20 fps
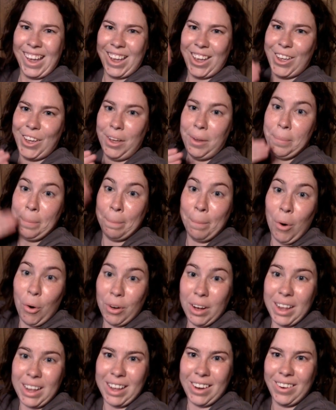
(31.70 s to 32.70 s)
Good
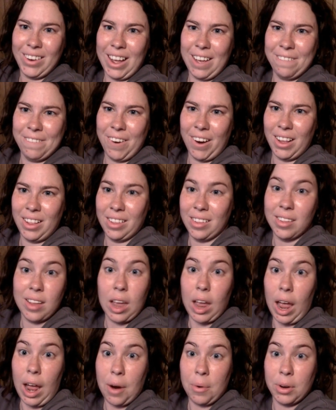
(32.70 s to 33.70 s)
morning, Internet friends.
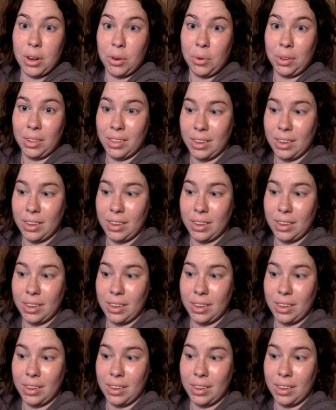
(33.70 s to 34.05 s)
How are we doing